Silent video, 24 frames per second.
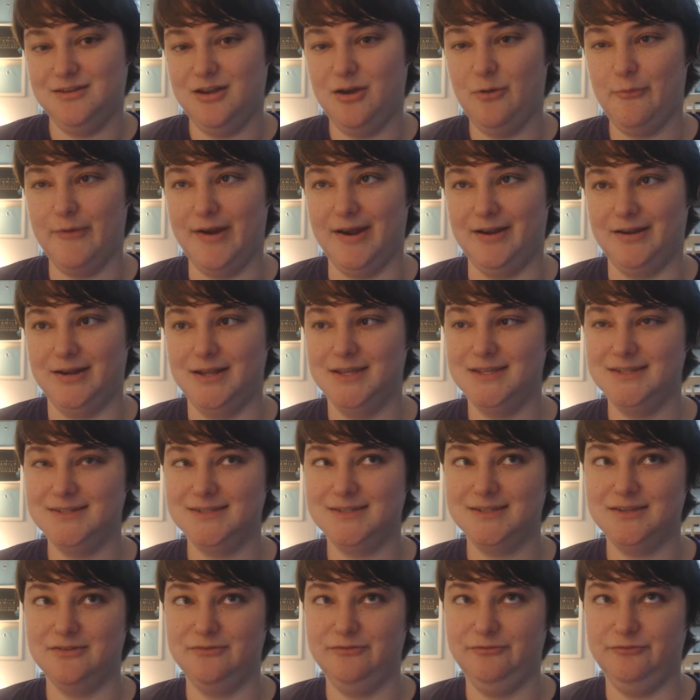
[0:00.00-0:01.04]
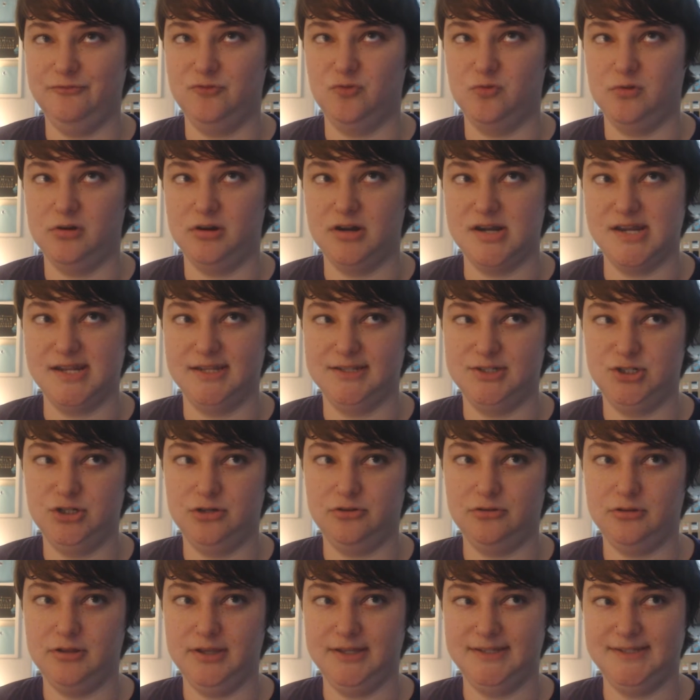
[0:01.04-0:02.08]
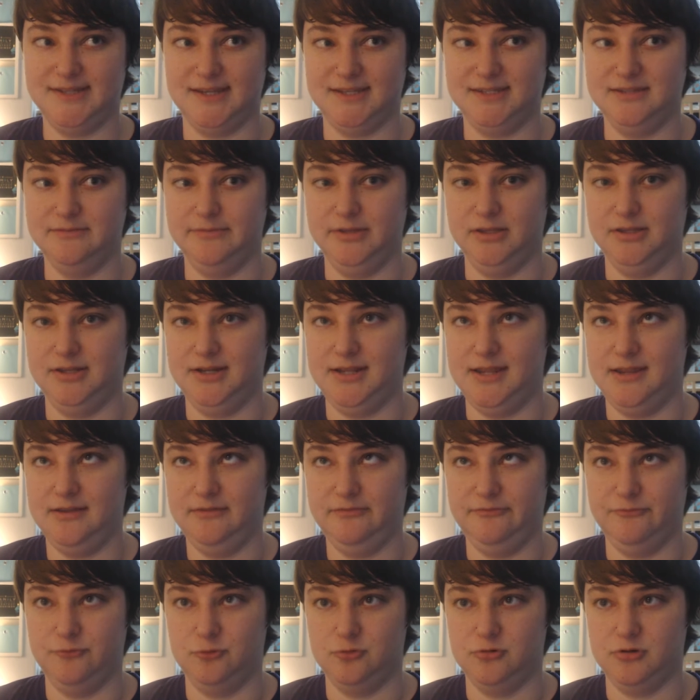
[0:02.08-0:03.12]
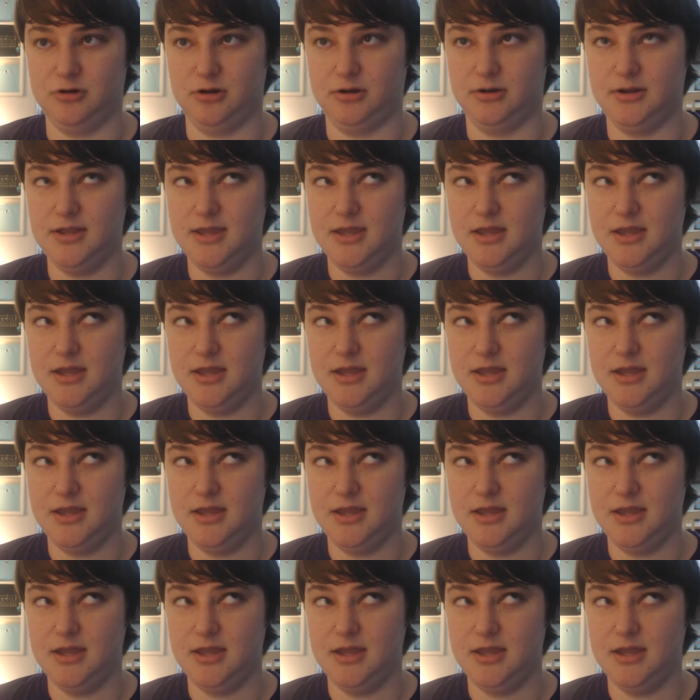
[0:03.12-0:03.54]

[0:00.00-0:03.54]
awareness for digital accessibility for